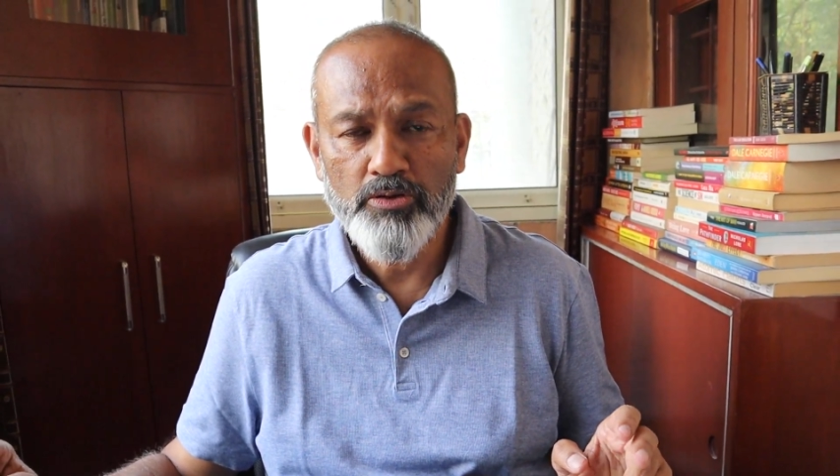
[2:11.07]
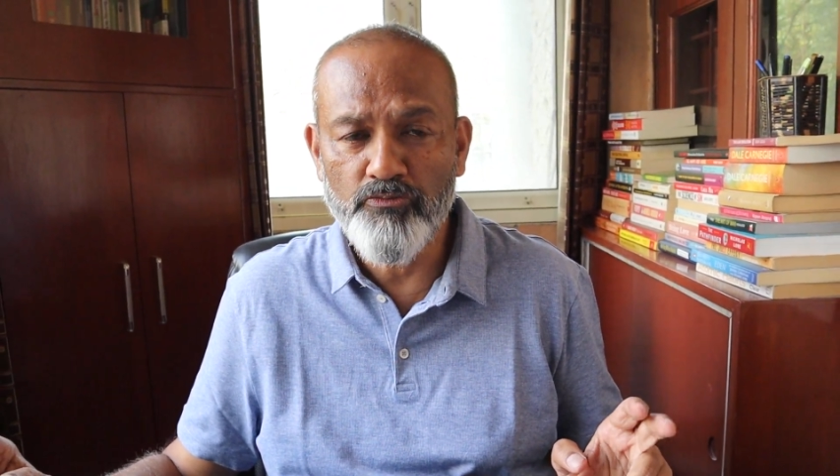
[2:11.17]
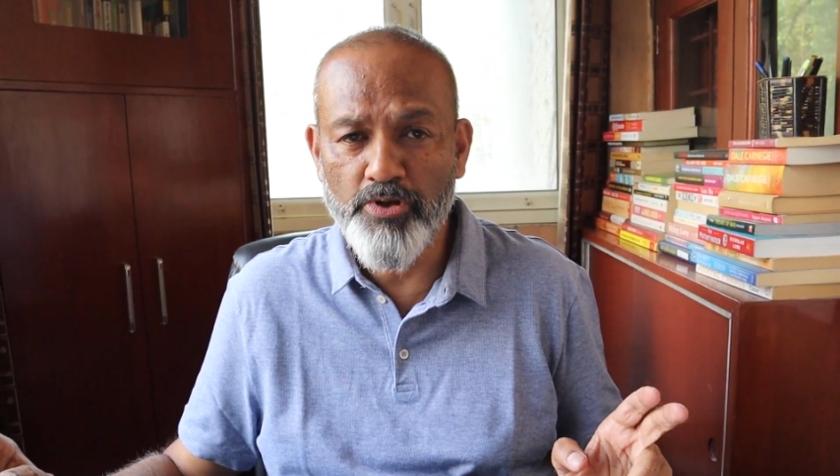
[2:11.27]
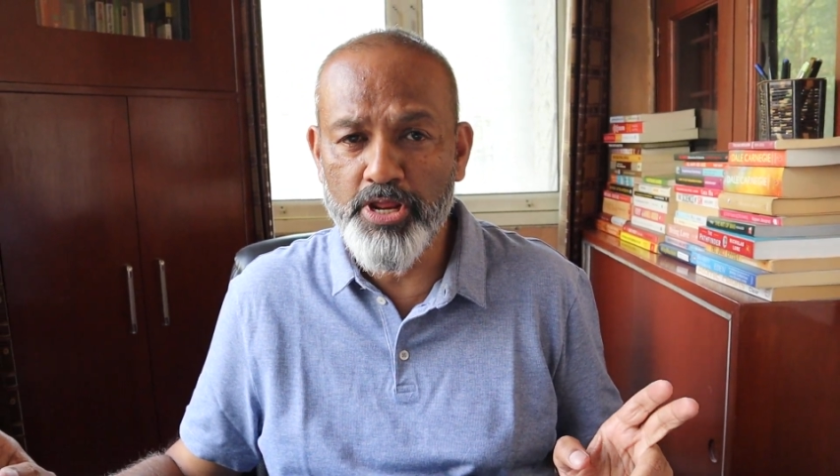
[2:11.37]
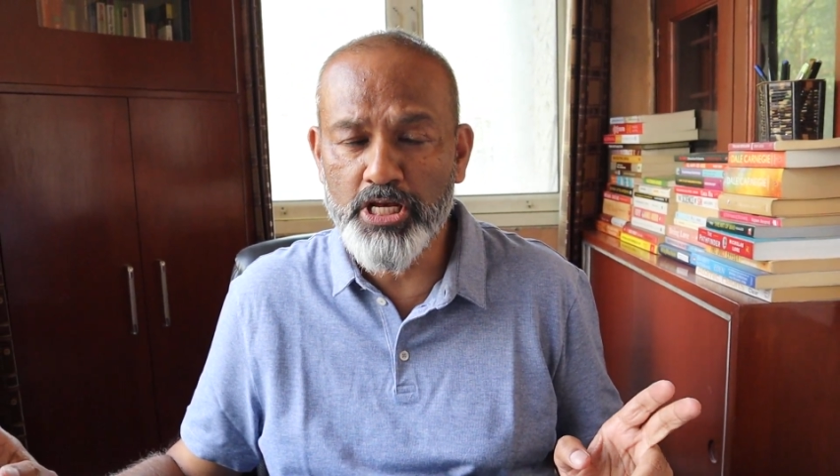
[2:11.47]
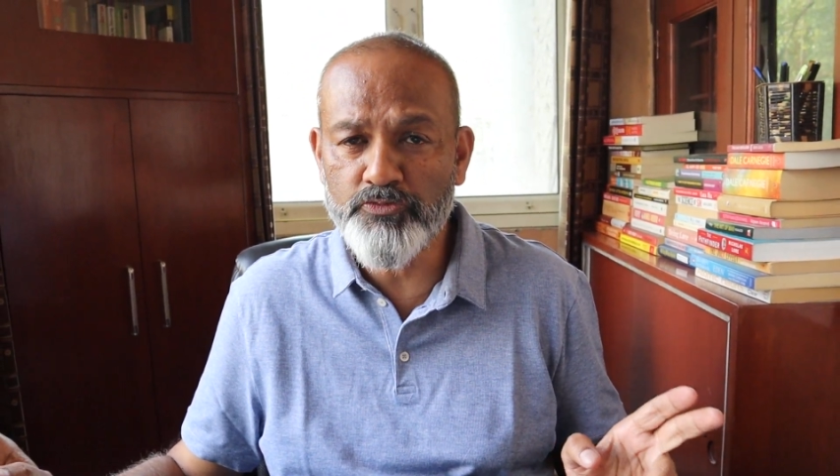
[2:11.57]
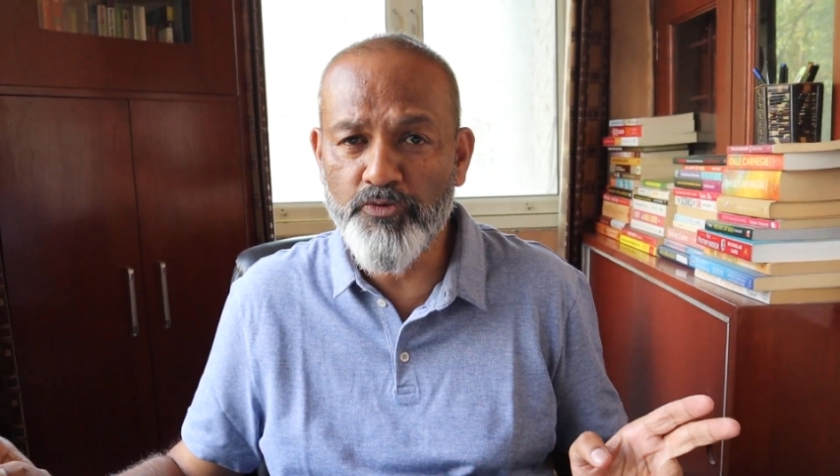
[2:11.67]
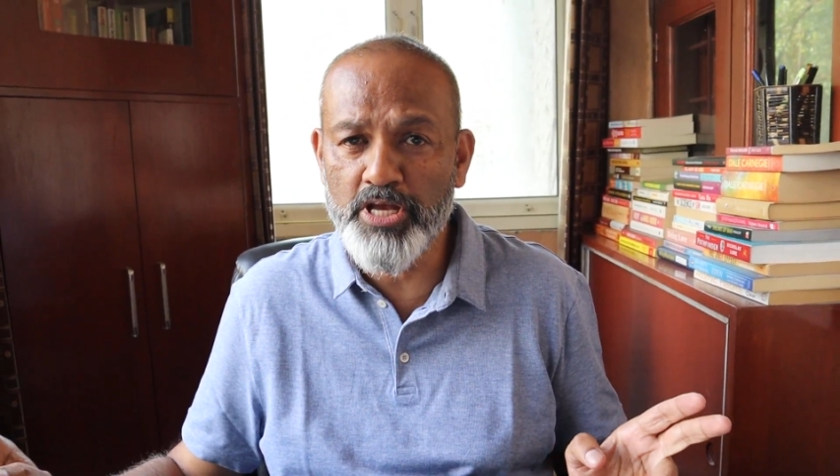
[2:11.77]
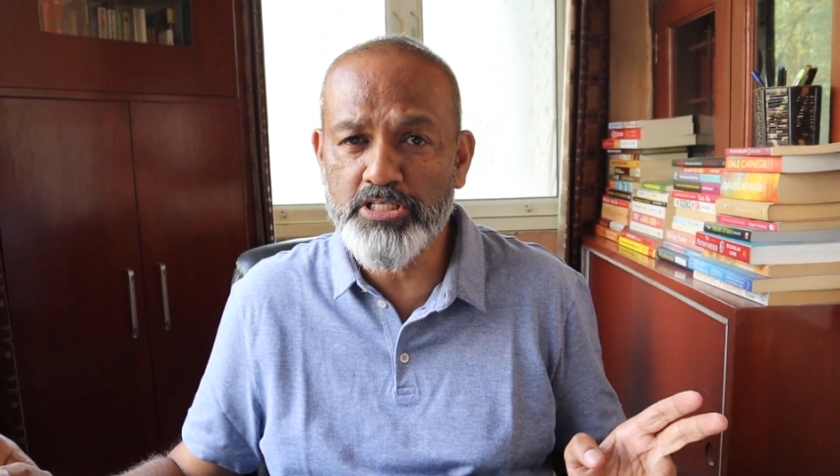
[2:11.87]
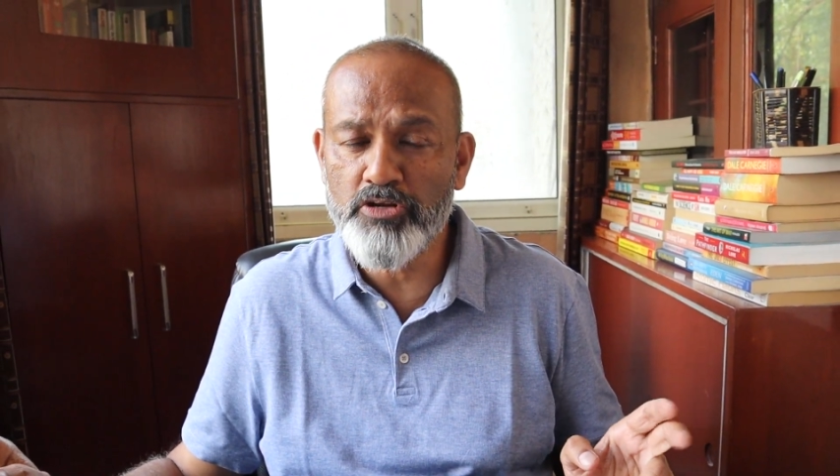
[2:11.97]
various
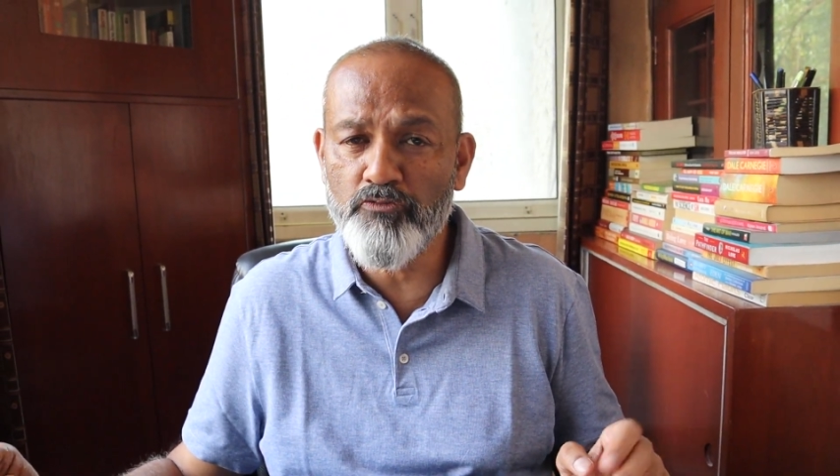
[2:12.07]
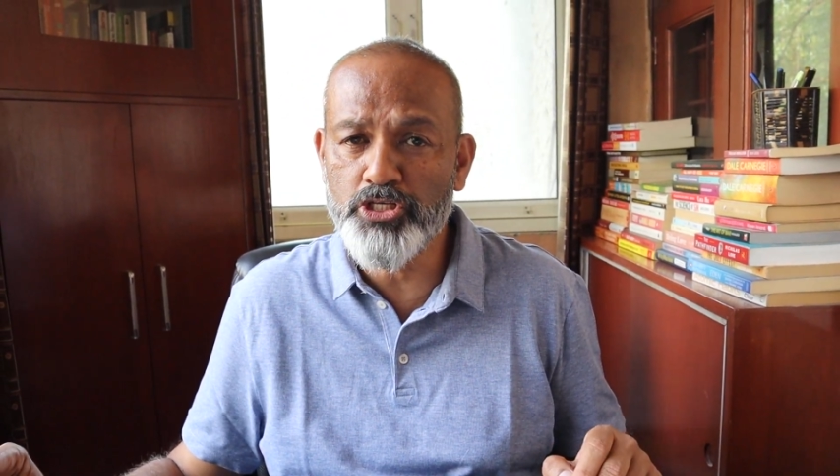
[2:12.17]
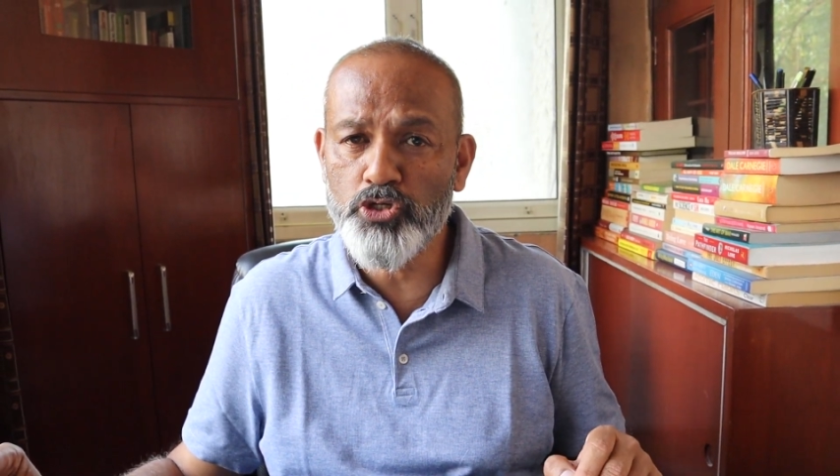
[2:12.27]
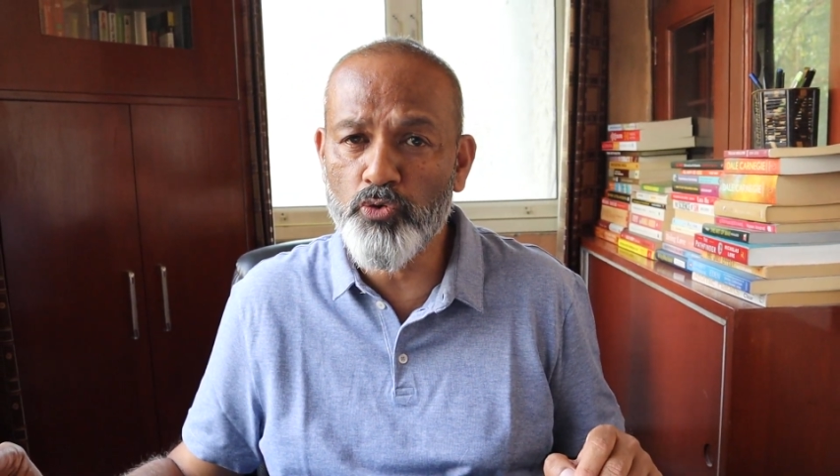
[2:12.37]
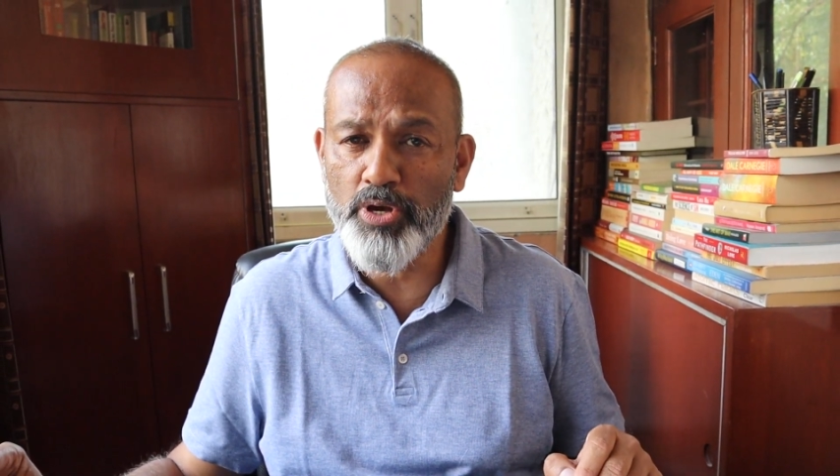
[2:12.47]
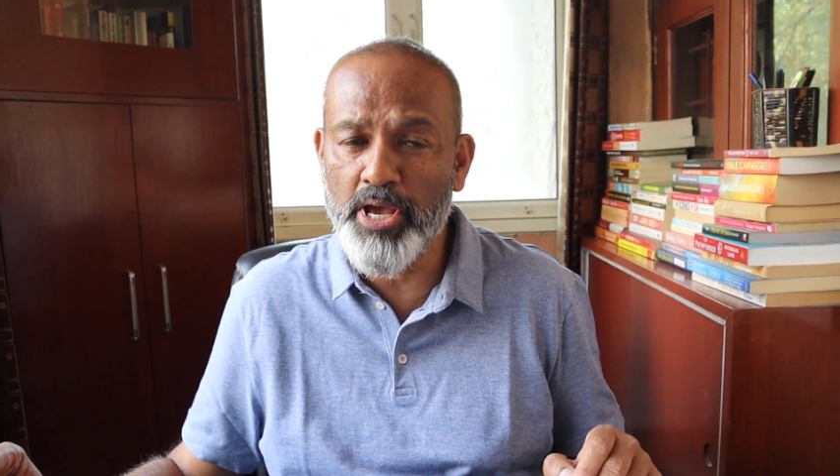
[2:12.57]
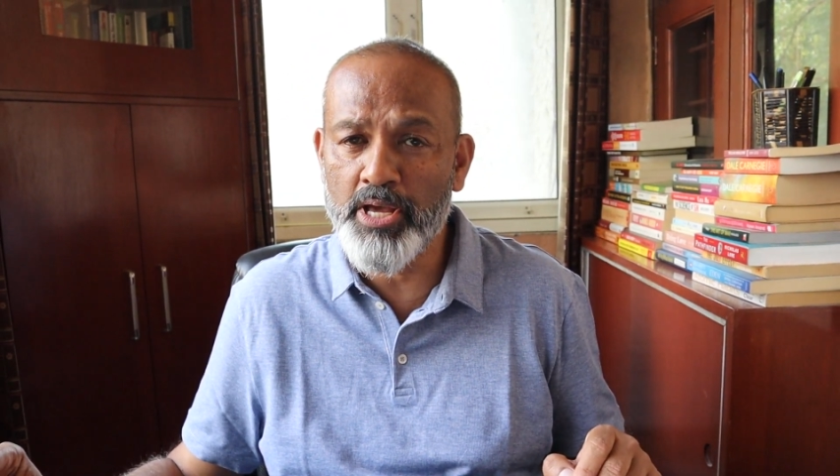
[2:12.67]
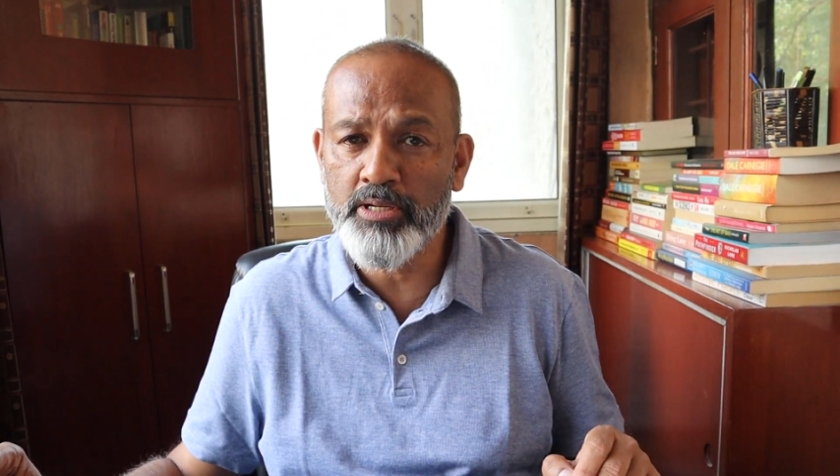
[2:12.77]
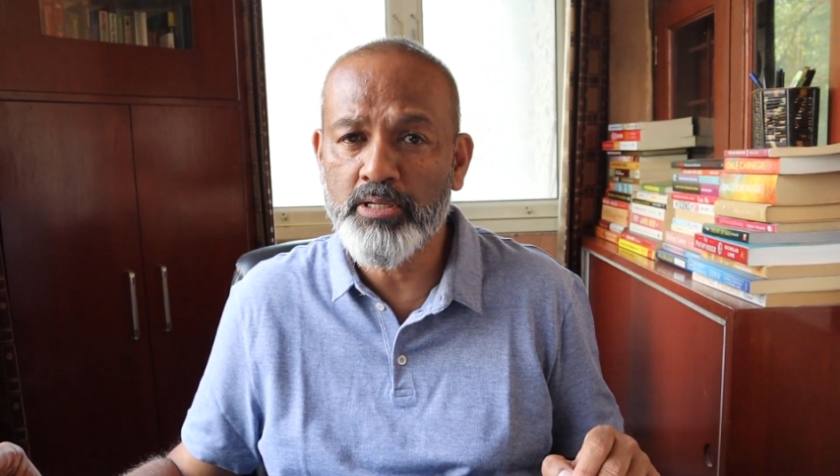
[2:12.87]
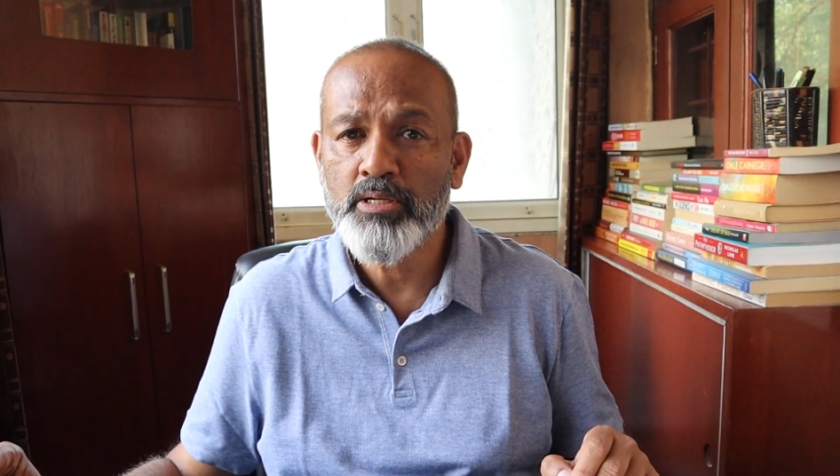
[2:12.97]
ways in which you
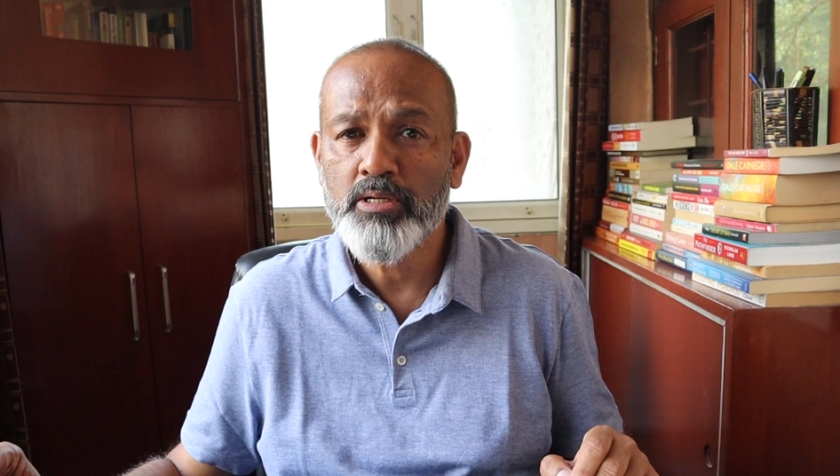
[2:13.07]
can